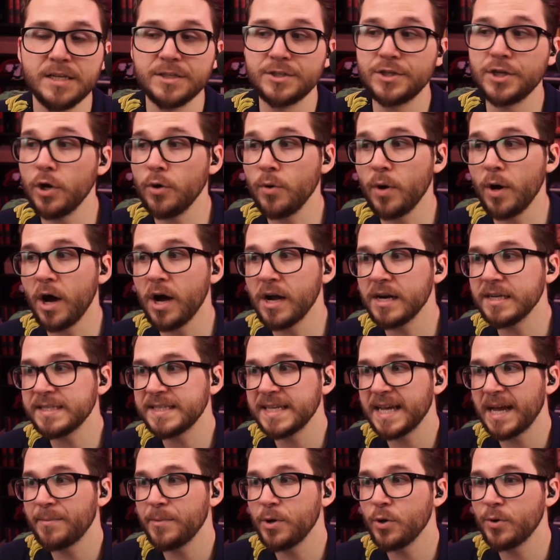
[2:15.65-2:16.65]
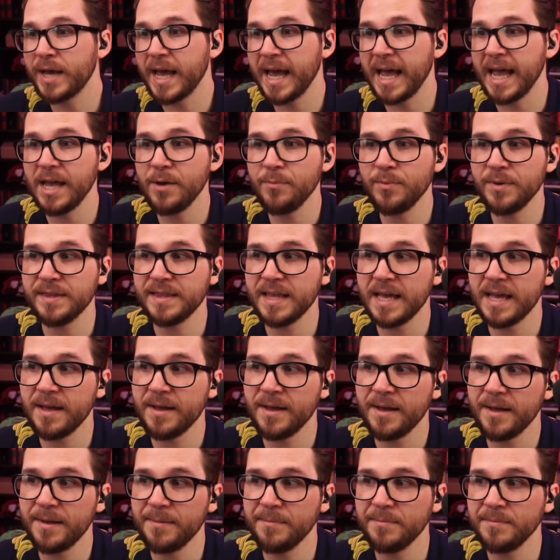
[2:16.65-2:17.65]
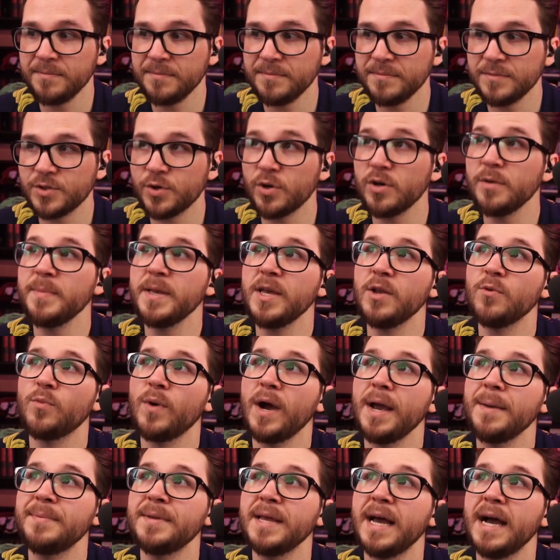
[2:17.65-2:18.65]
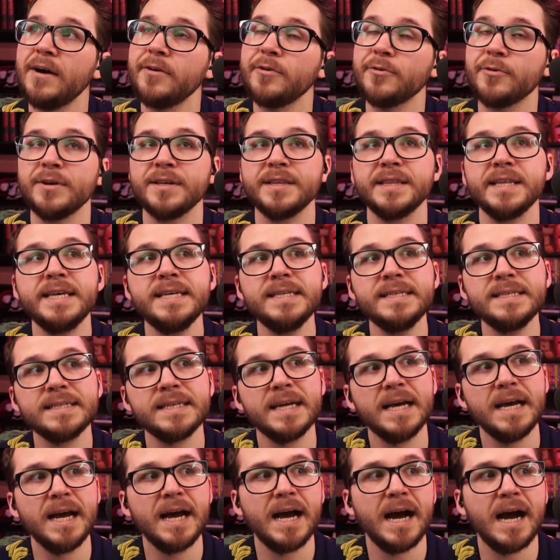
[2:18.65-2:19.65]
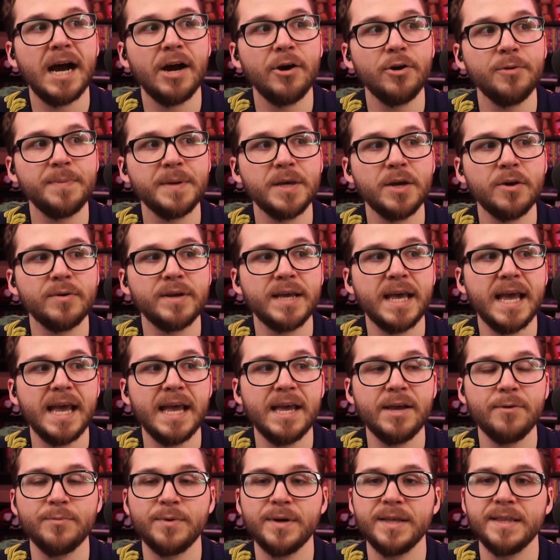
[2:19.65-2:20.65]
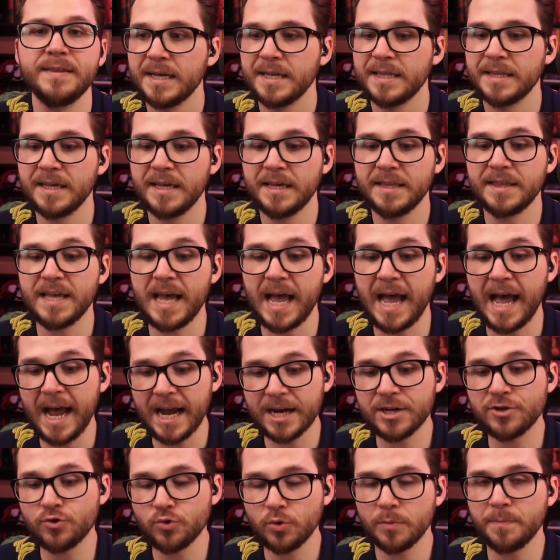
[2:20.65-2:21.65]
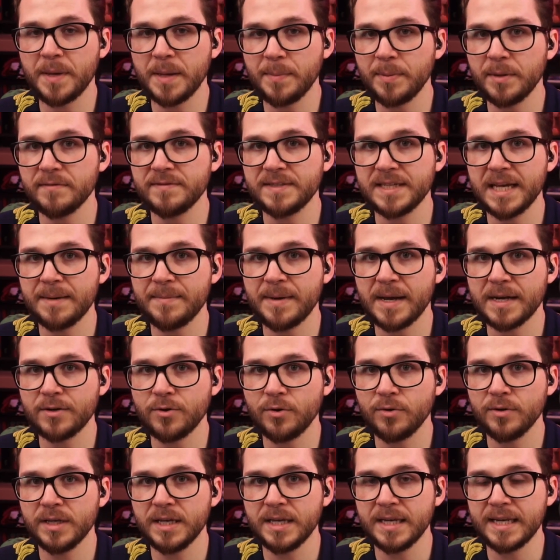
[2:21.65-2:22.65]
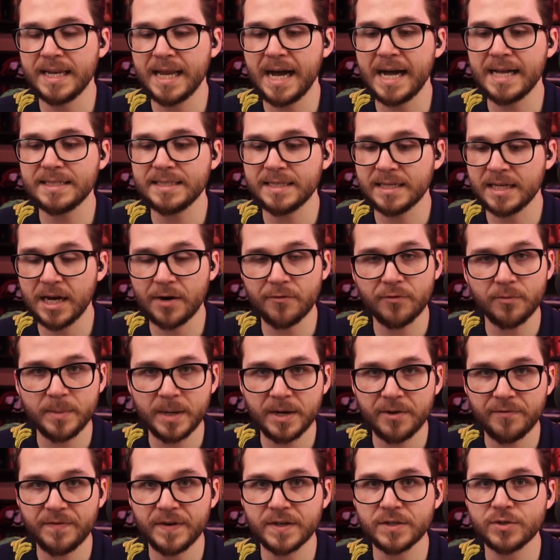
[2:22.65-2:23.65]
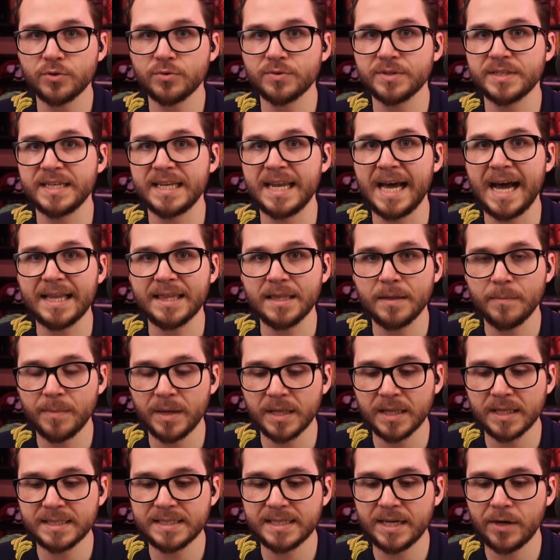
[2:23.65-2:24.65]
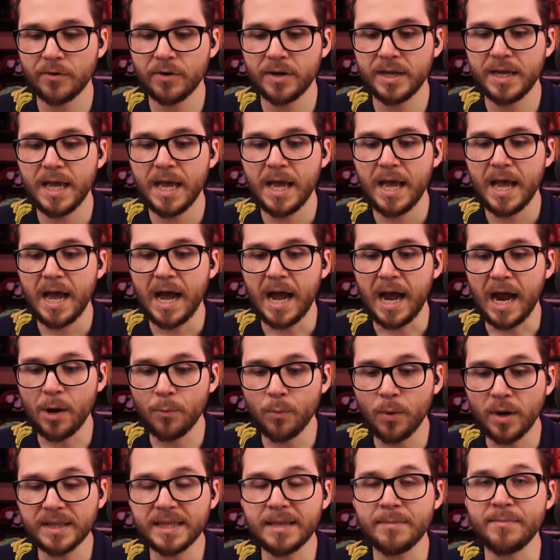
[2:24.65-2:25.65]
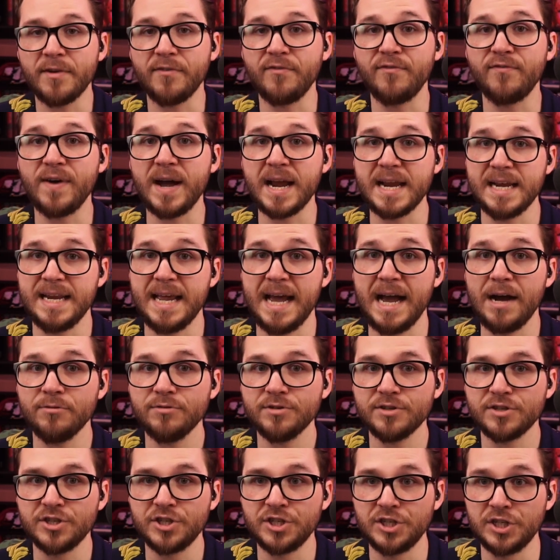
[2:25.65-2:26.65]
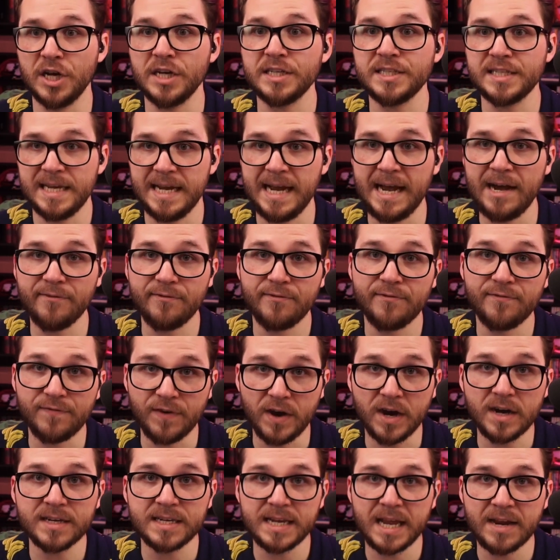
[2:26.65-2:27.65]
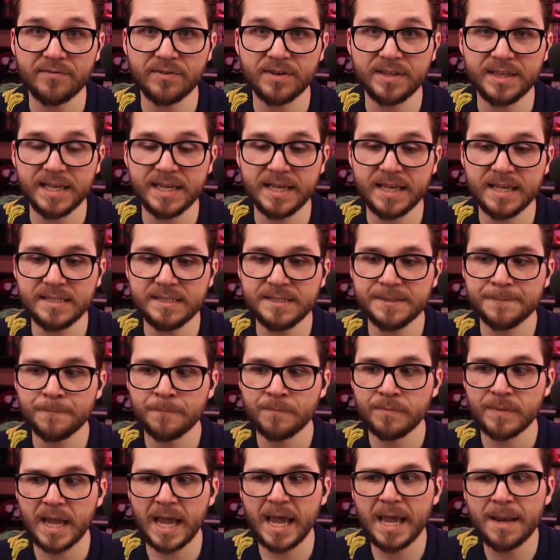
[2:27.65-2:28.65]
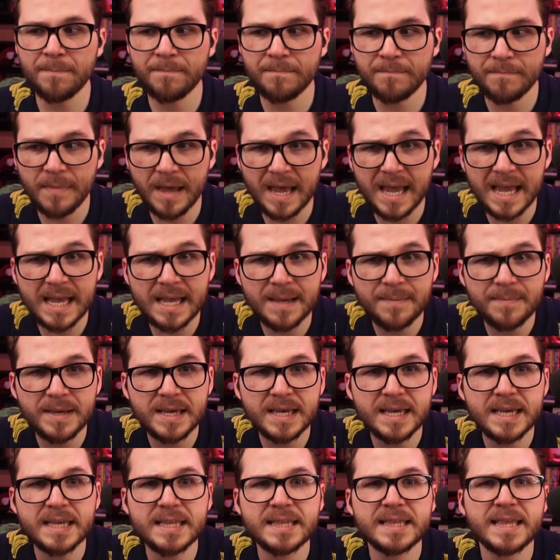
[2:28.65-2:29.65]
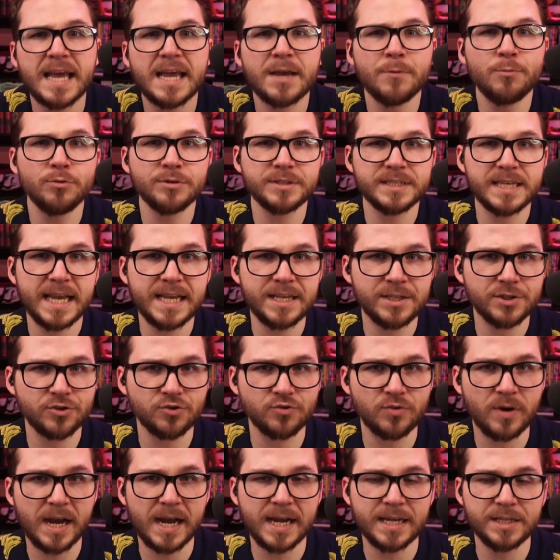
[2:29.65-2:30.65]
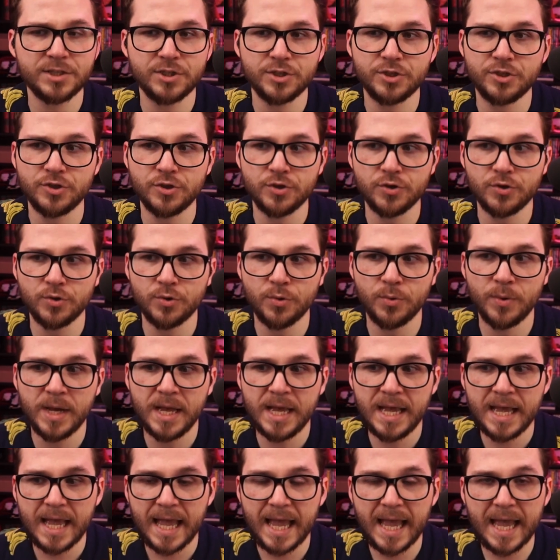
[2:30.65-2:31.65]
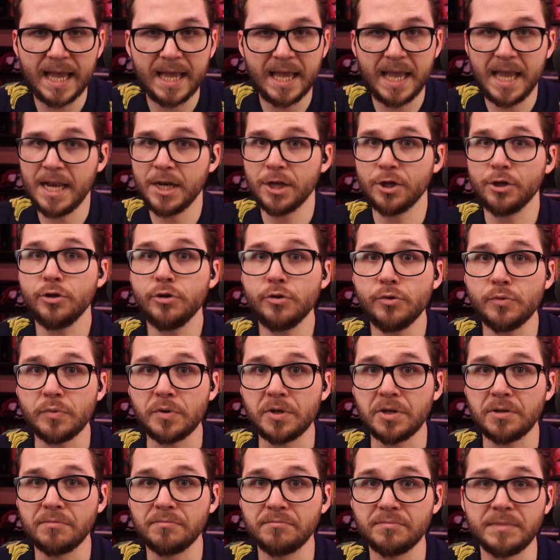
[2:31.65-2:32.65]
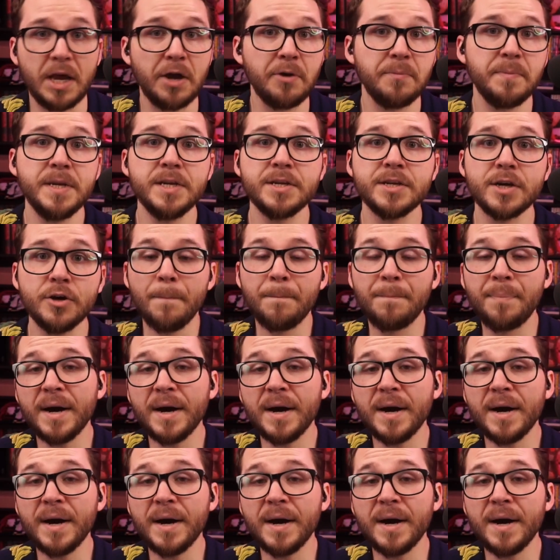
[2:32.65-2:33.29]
So honestly, I'm okay with them sort of being wiped out, or at least I would be okay with the actual people of San Magnolia, not government officials, not the military. I want them to find out just how fucked everything is, and maybe they will take strides to include. That would be dope.